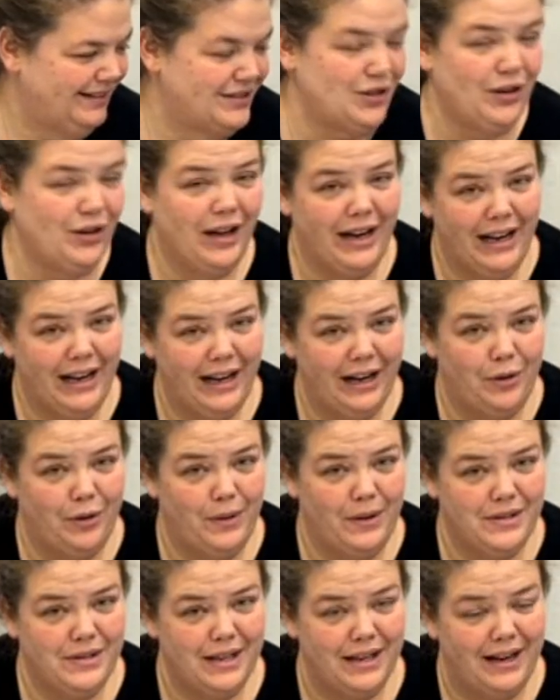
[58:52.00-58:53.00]
Still got to get it
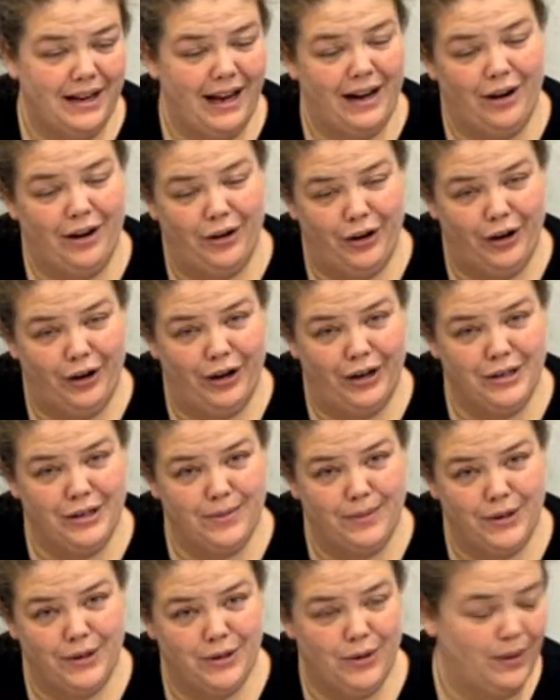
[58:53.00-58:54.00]
quilted and all your
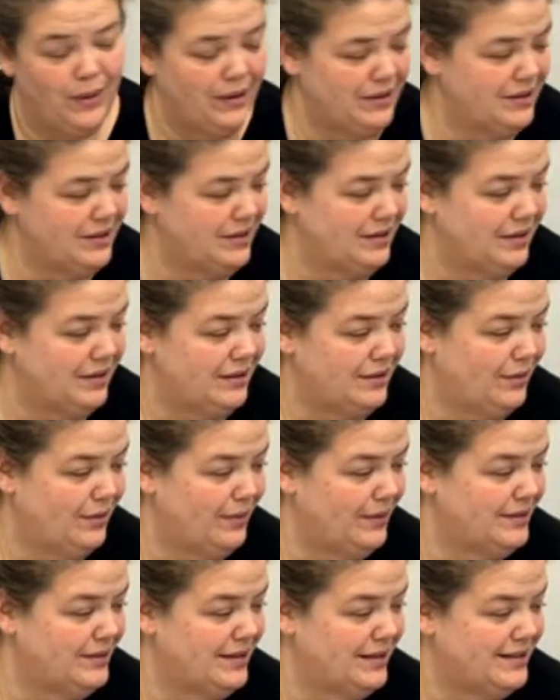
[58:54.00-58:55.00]
customers
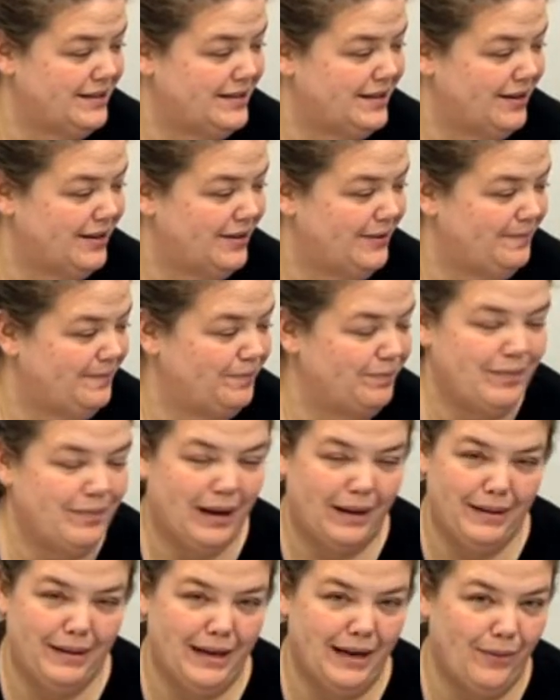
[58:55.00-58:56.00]
quilted. So
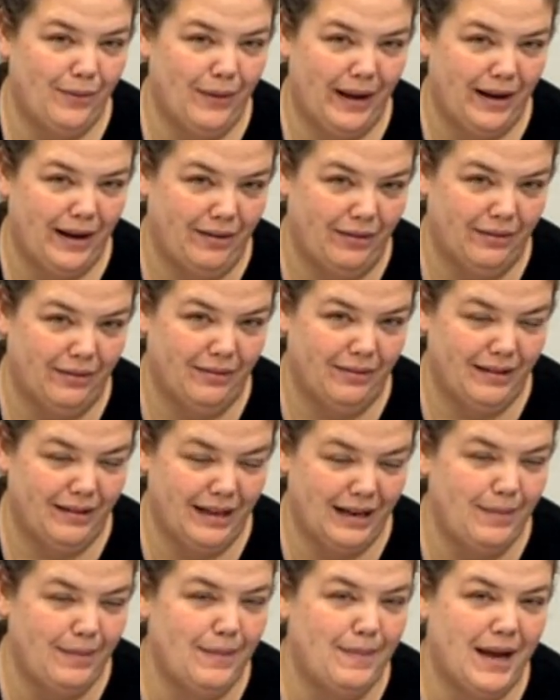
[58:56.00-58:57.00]
probably need
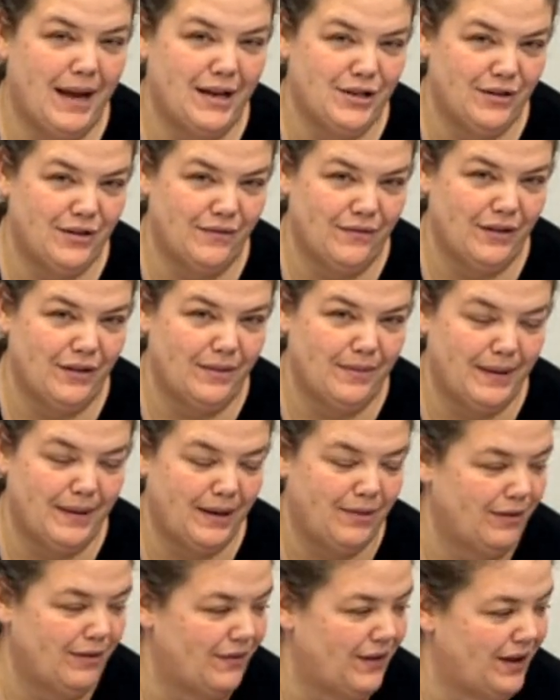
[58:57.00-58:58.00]
to be patient for the
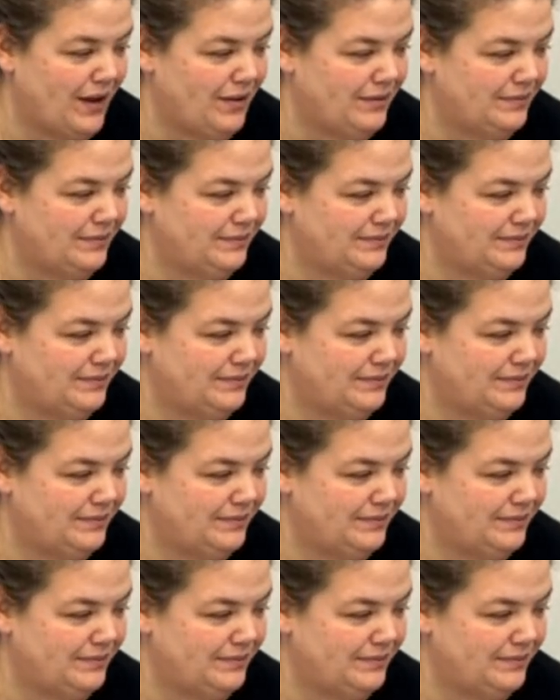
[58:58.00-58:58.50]
big reveal.